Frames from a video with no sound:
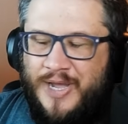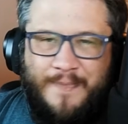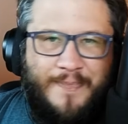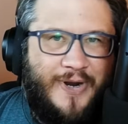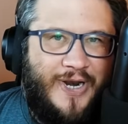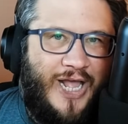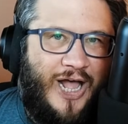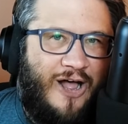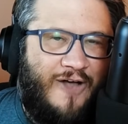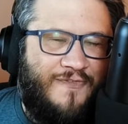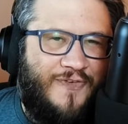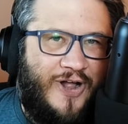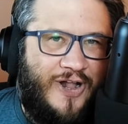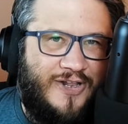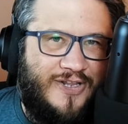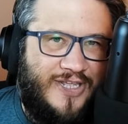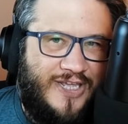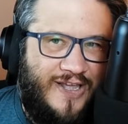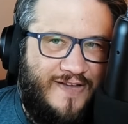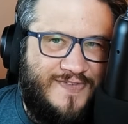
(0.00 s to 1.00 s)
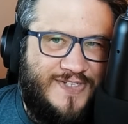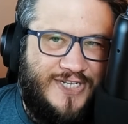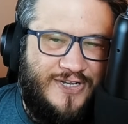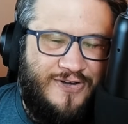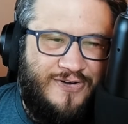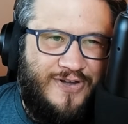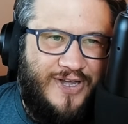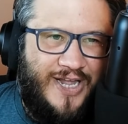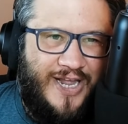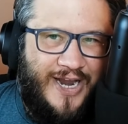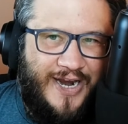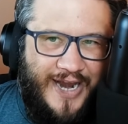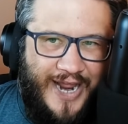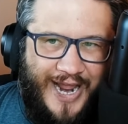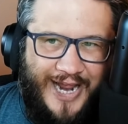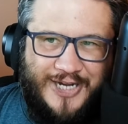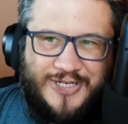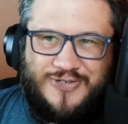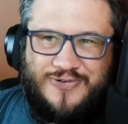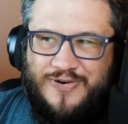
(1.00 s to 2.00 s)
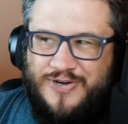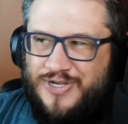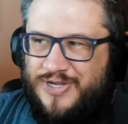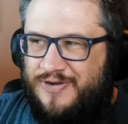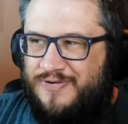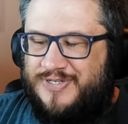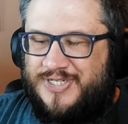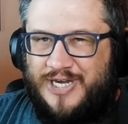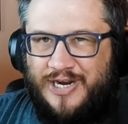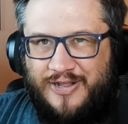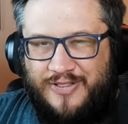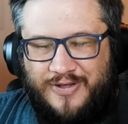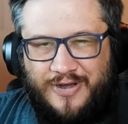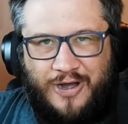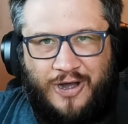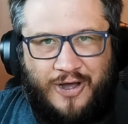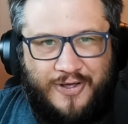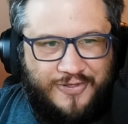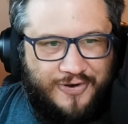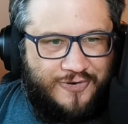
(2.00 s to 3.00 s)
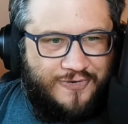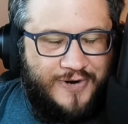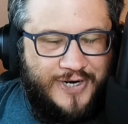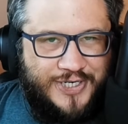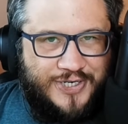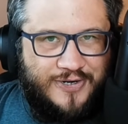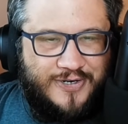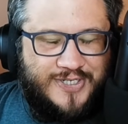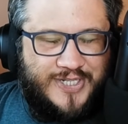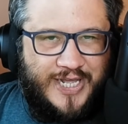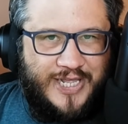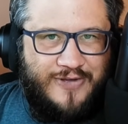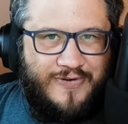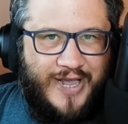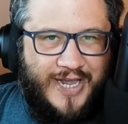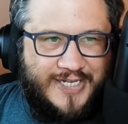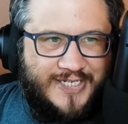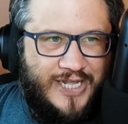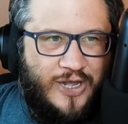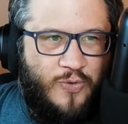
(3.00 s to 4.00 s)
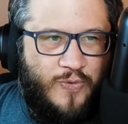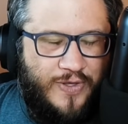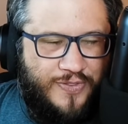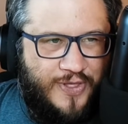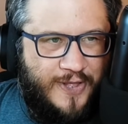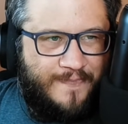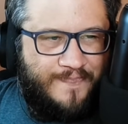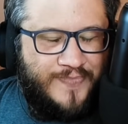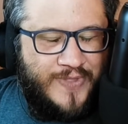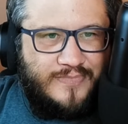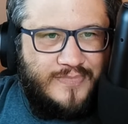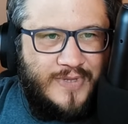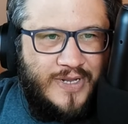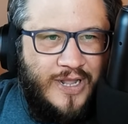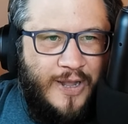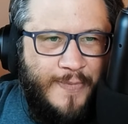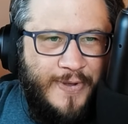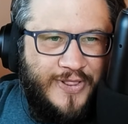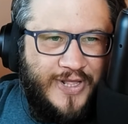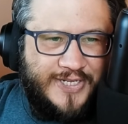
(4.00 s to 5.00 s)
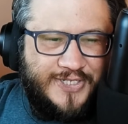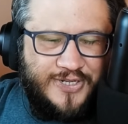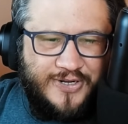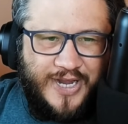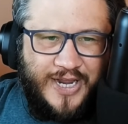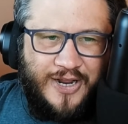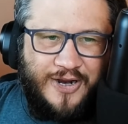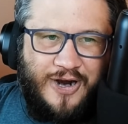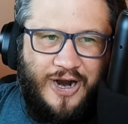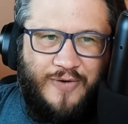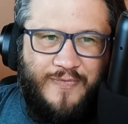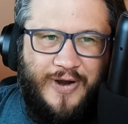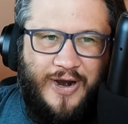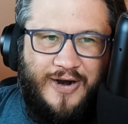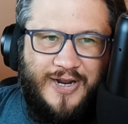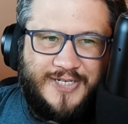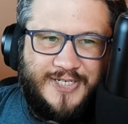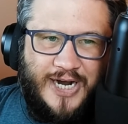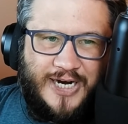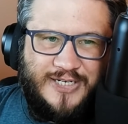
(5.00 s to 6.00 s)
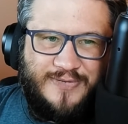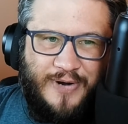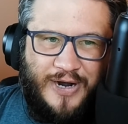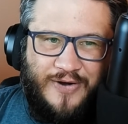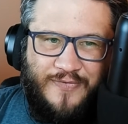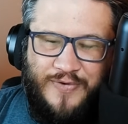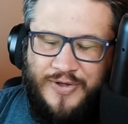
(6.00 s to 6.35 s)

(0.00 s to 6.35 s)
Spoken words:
But Hell Vault gives you an extra use out of all the creatures that you exile with it. I mean, let's look at a card we already talked about.